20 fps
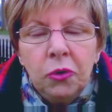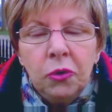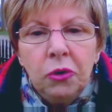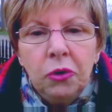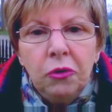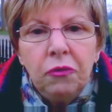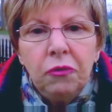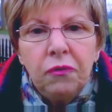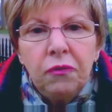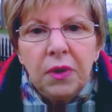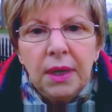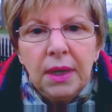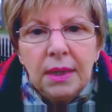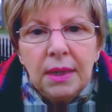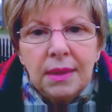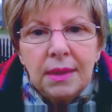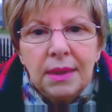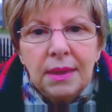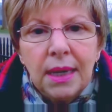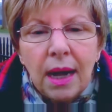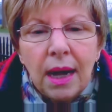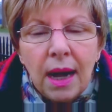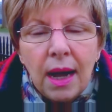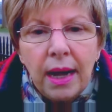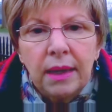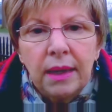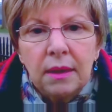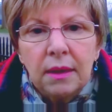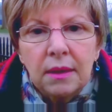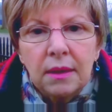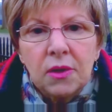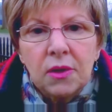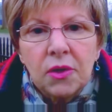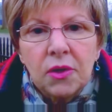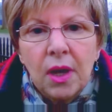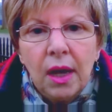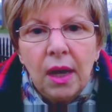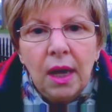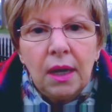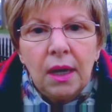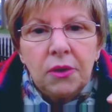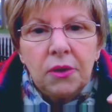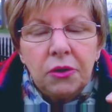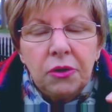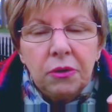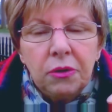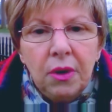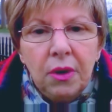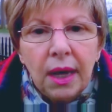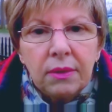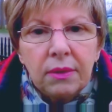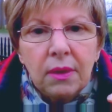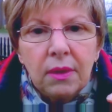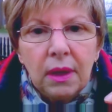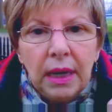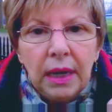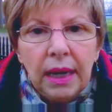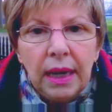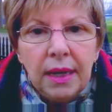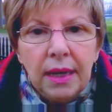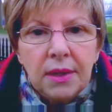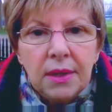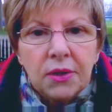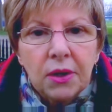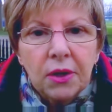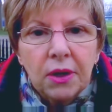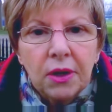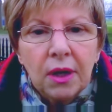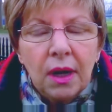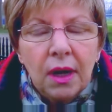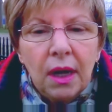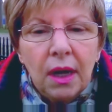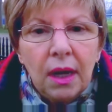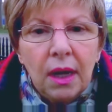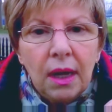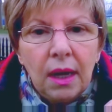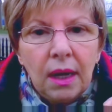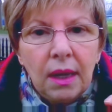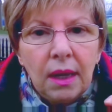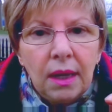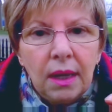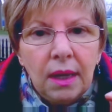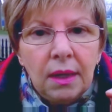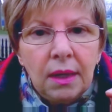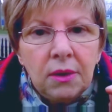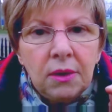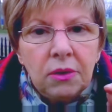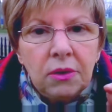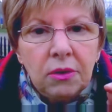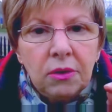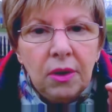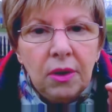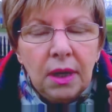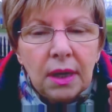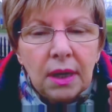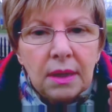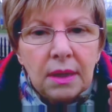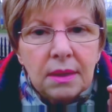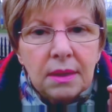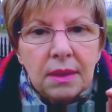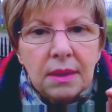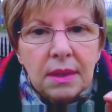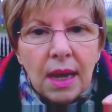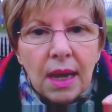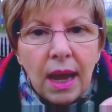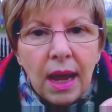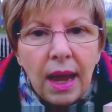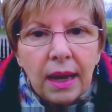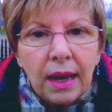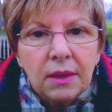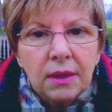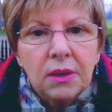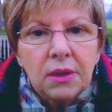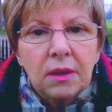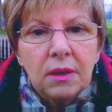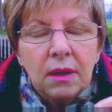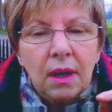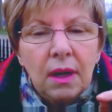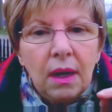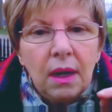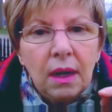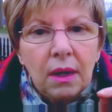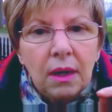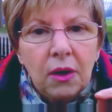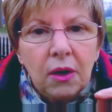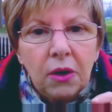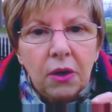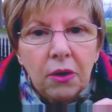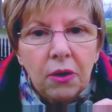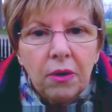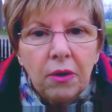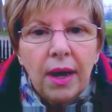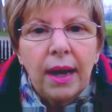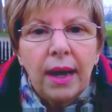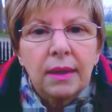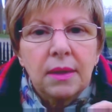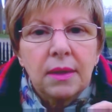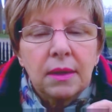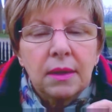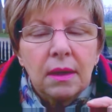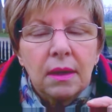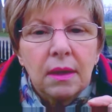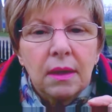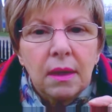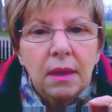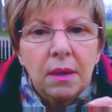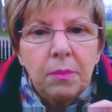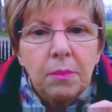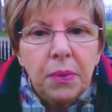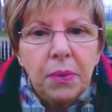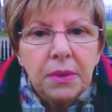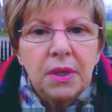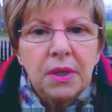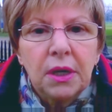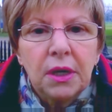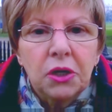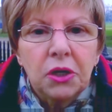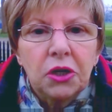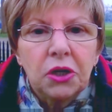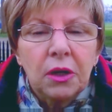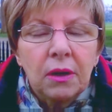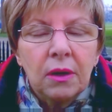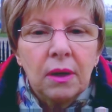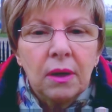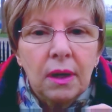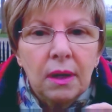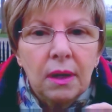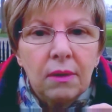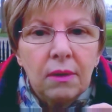move these dials to get the laser into the exact correct position.